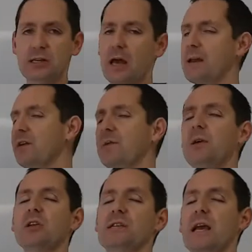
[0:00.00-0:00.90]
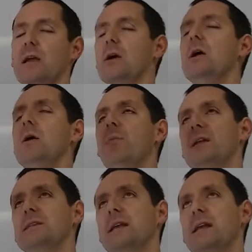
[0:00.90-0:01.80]
not even a millisecond, but
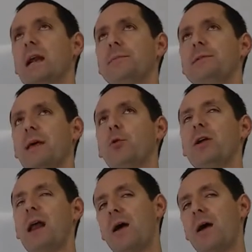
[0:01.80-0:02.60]
it's going to get up to that point.